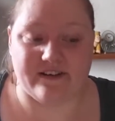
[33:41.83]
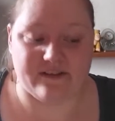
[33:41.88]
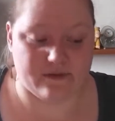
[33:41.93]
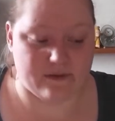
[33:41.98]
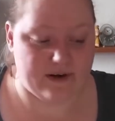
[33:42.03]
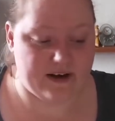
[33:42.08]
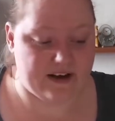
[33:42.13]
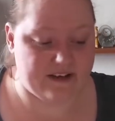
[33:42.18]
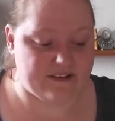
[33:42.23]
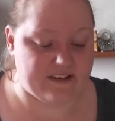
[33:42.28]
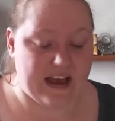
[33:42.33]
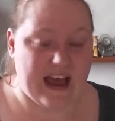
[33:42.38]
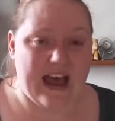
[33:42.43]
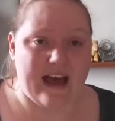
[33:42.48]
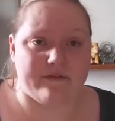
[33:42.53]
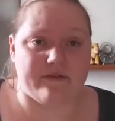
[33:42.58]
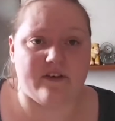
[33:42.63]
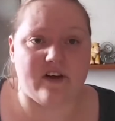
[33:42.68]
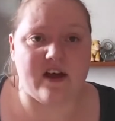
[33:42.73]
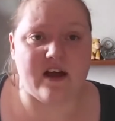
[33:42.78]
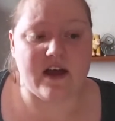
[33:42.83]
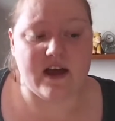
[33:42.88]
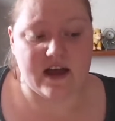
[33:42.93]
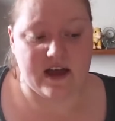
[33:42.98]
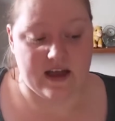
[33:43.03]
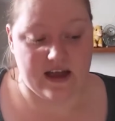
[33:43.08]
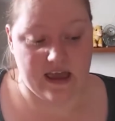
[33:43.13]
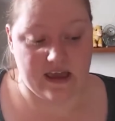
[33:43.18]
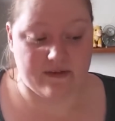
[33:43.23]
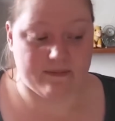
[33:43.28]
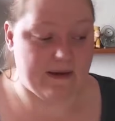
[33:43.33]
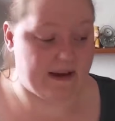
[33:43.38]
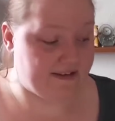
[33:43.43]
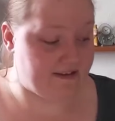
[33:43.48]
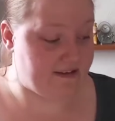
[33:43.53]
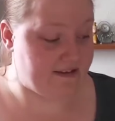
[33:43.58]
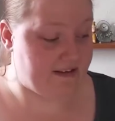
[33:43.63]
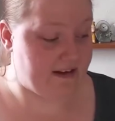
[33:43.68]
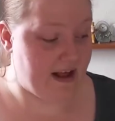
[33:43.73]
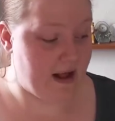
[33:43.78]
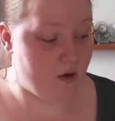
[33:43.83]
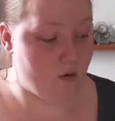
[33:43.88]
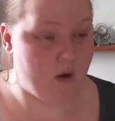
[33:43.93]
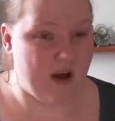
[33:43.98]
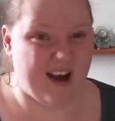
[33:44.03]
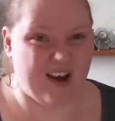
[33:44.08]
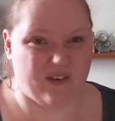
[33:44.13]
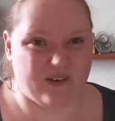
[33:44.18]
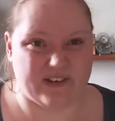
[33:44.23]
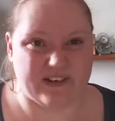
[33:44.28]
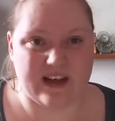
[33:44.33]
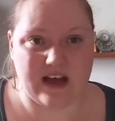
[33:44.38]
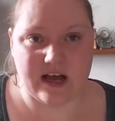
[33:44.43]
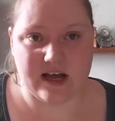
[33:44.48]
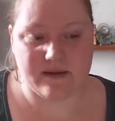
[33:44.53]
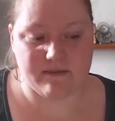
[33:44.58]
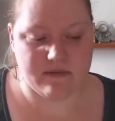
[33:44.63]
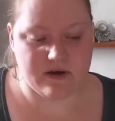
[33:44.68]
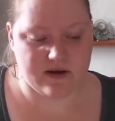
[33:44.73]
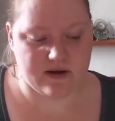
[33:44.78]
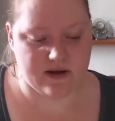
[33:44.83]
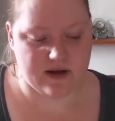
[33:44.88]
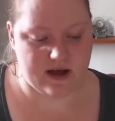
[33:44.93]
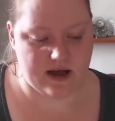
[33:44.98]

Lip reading: it's quite nice to have. I expect it to take quite a long time.